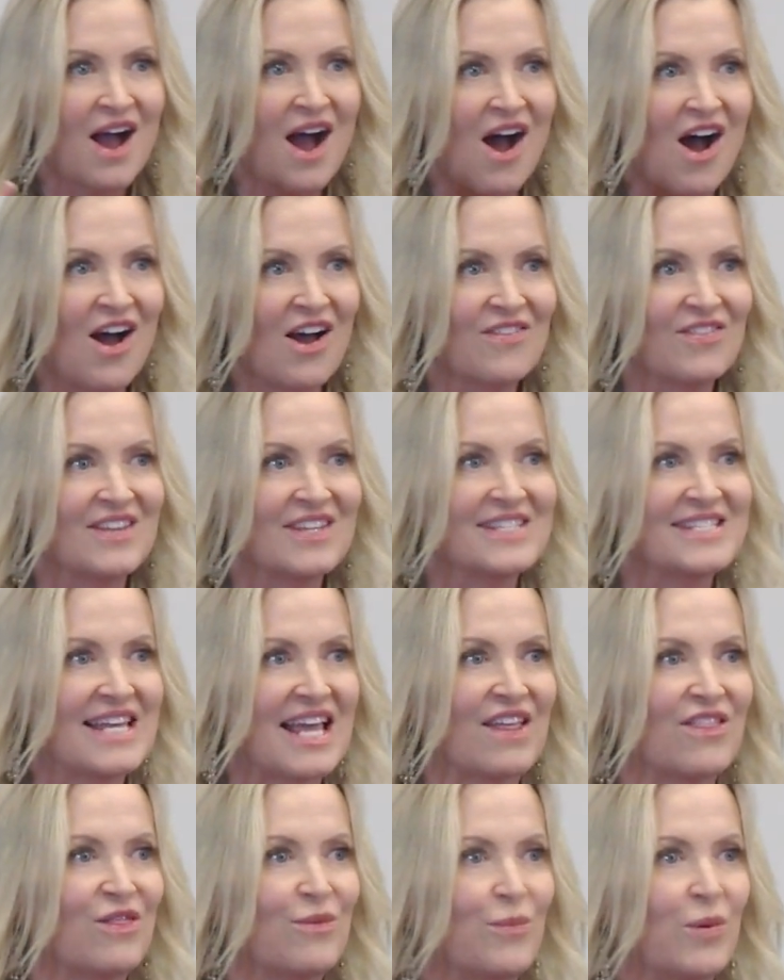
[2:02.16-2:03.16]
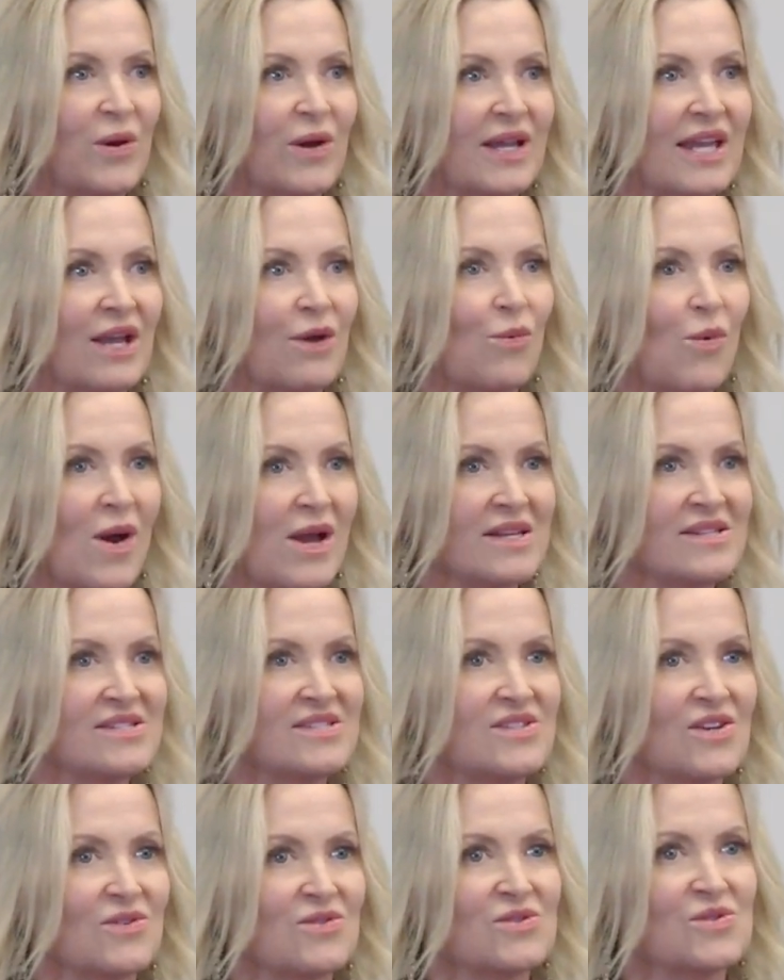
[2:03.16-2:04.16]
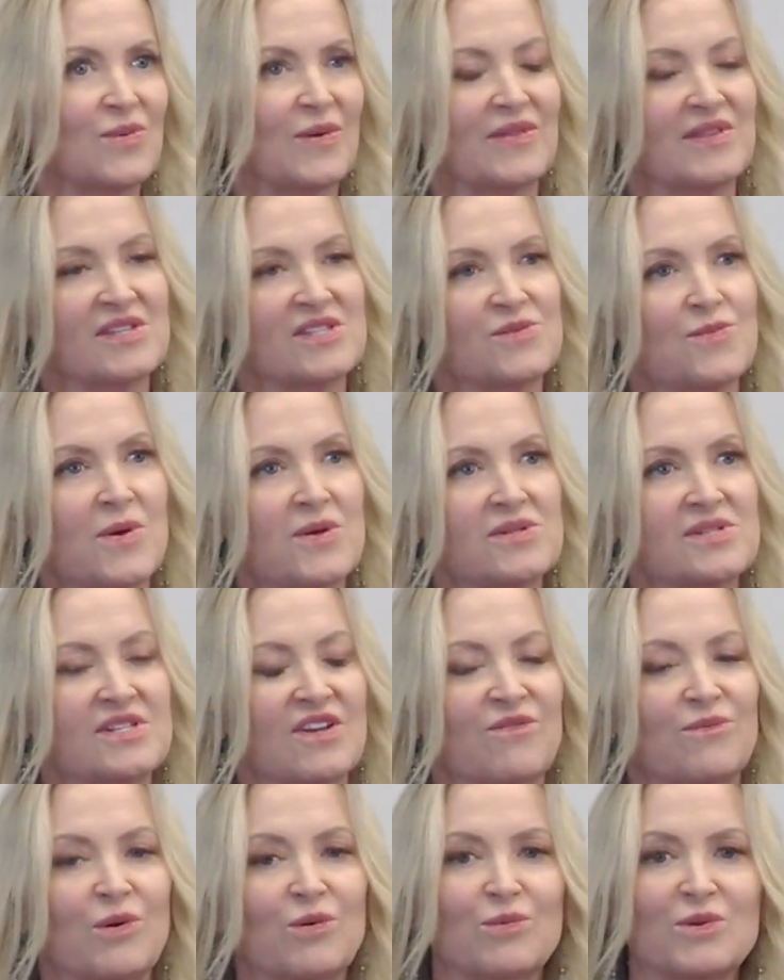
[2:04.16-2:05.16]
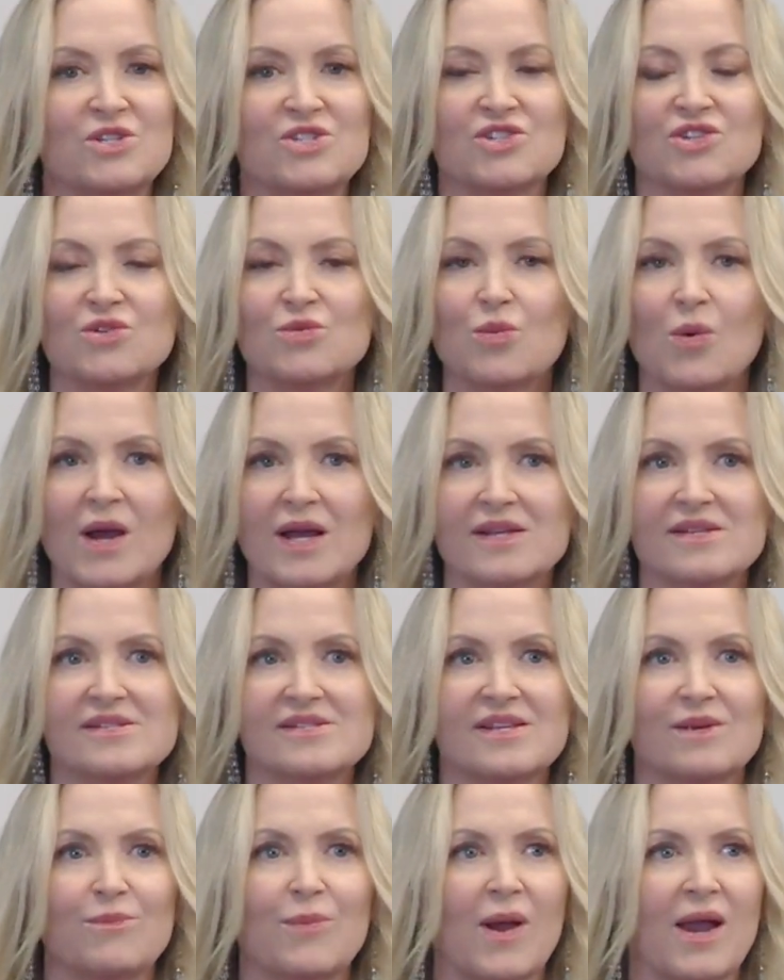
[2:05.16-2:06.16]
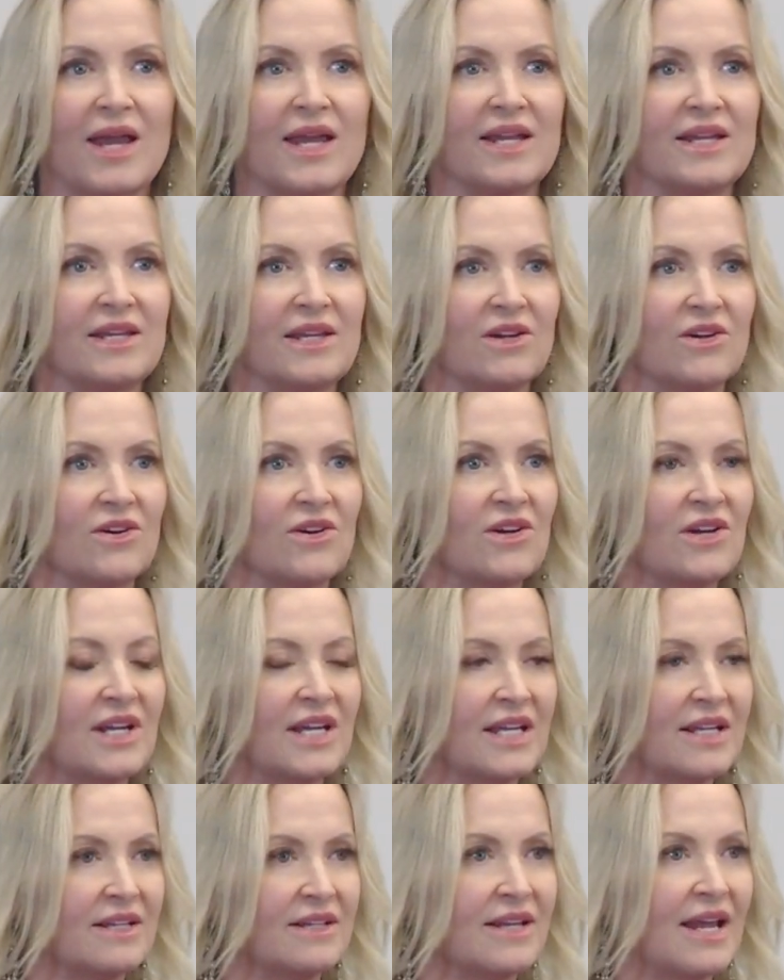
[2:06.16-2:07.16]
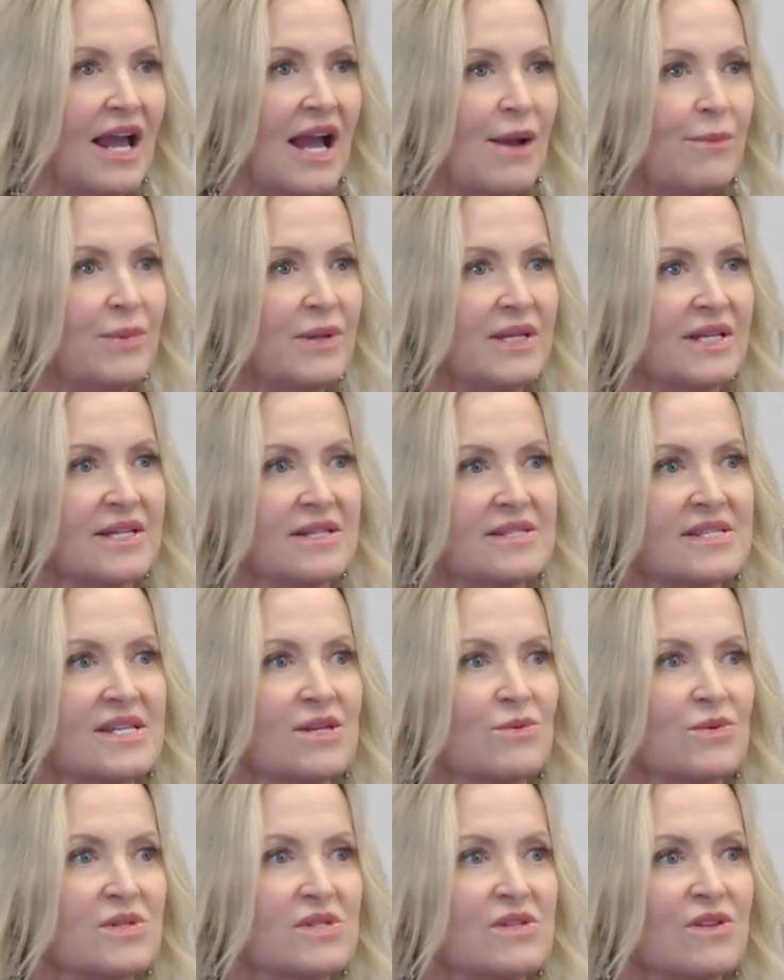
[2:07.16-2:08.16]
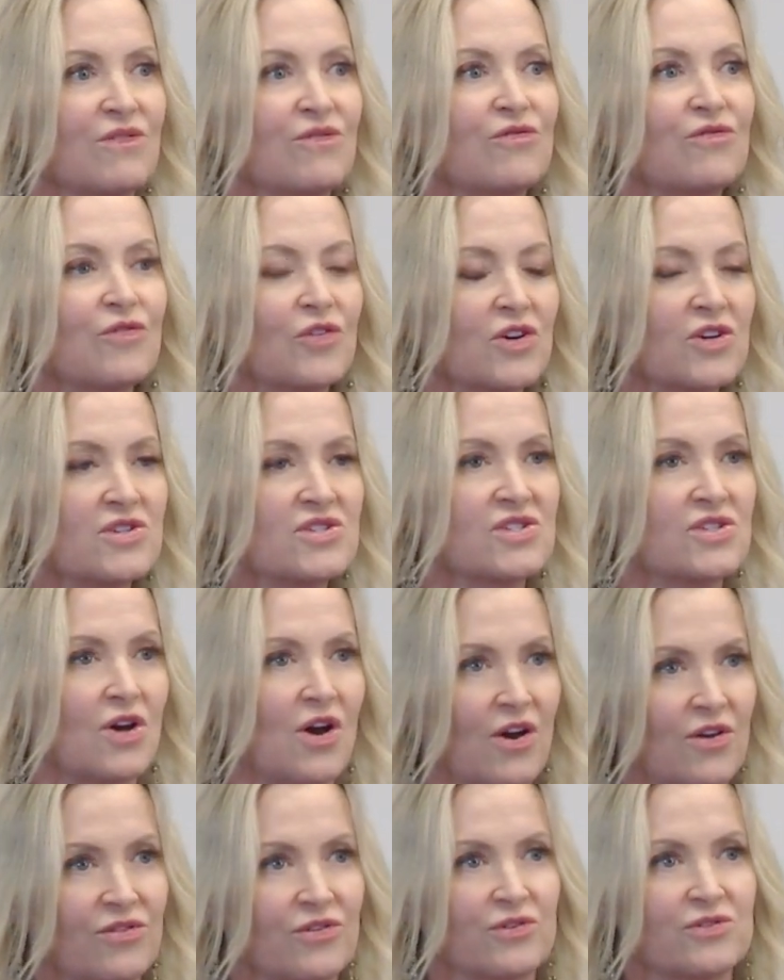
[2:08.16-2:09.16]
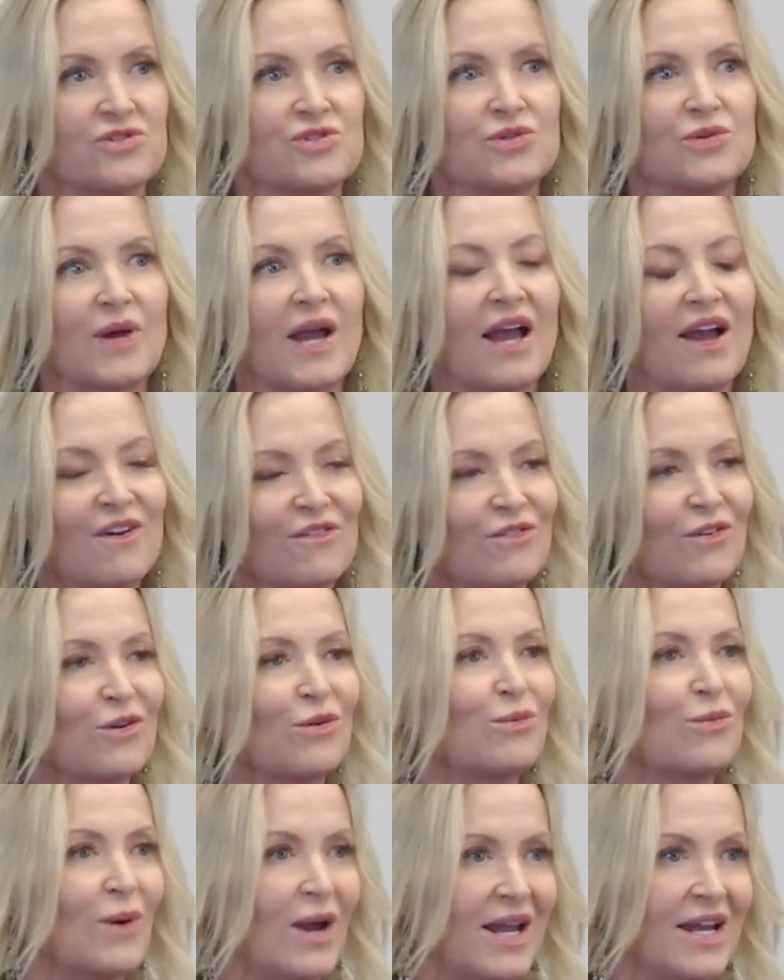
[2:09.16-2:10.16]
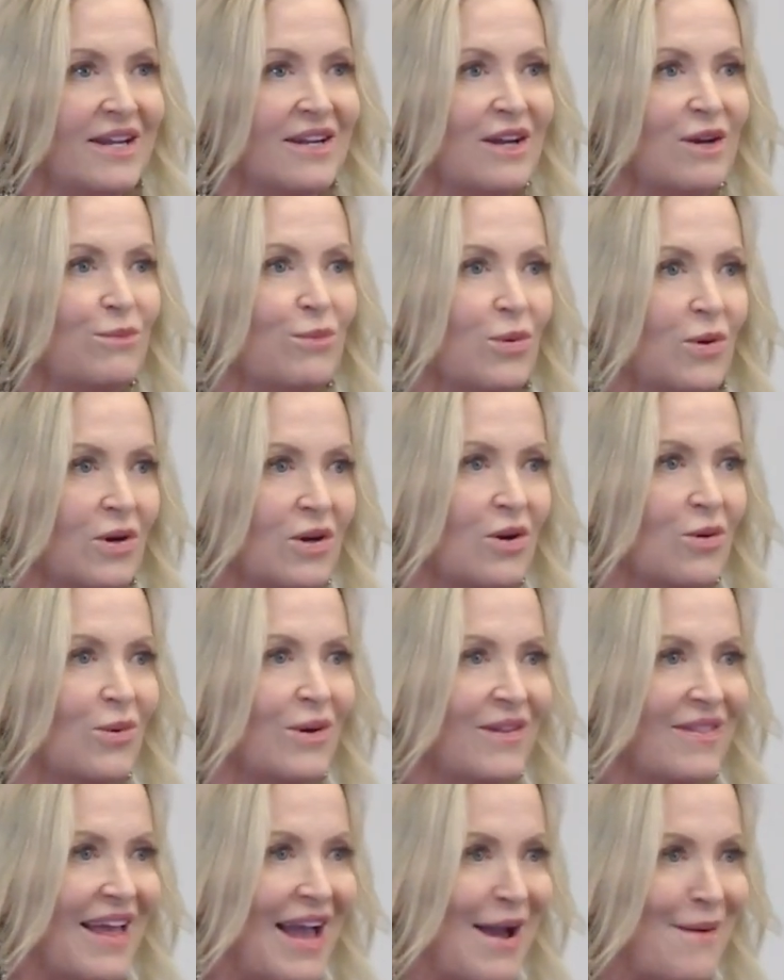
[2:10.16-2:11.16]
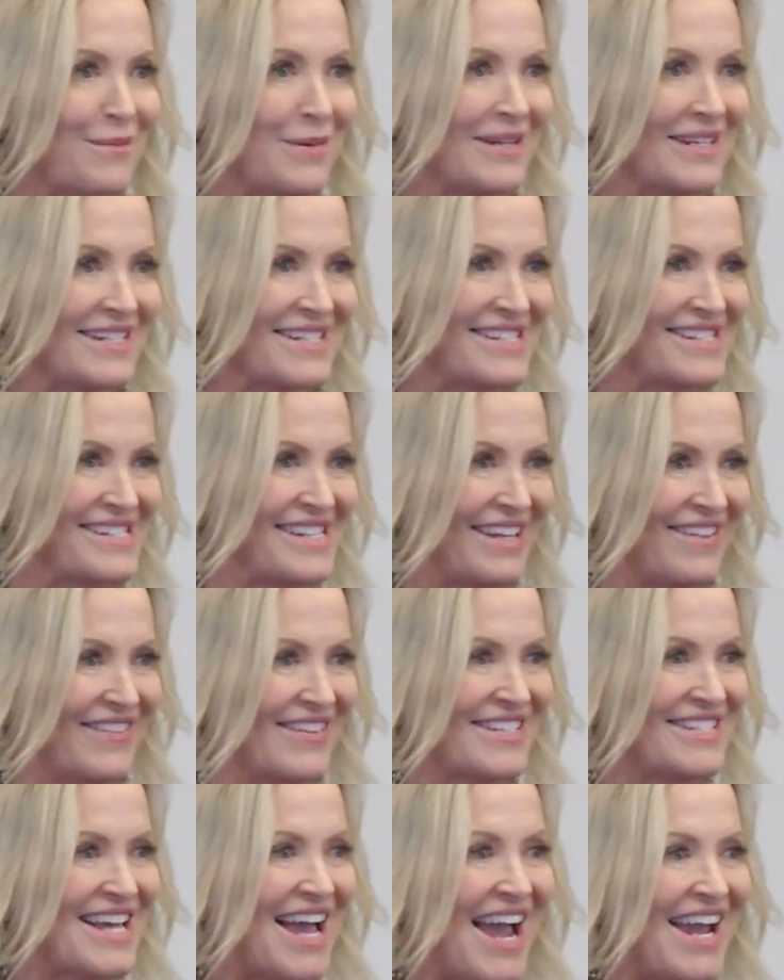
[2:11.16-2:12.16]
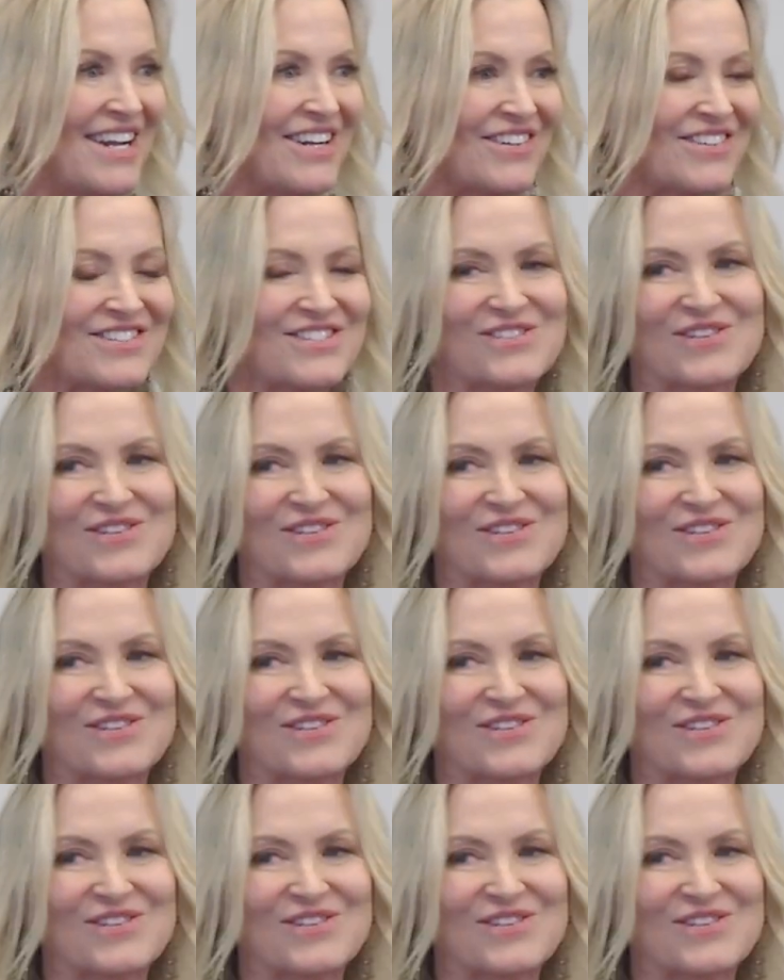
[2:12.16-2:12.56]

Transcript: on the 10th book, it was Don't Sweat the Small Stuff, but Richard was a pioneer in happiness. He was the first author to ever write a book with happiness in the title.